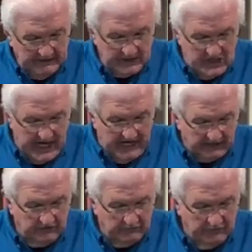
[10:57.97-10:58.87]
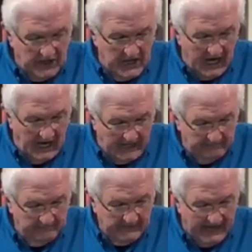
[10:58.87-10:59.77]
The text, "Fear
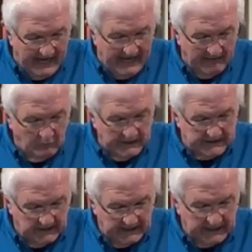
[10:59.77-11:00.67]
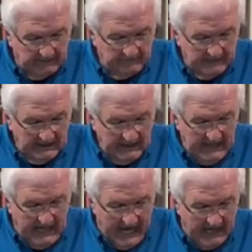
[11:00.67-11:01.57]
not, I am with thee,
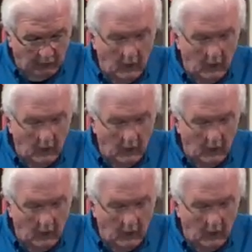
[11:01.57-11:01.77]
and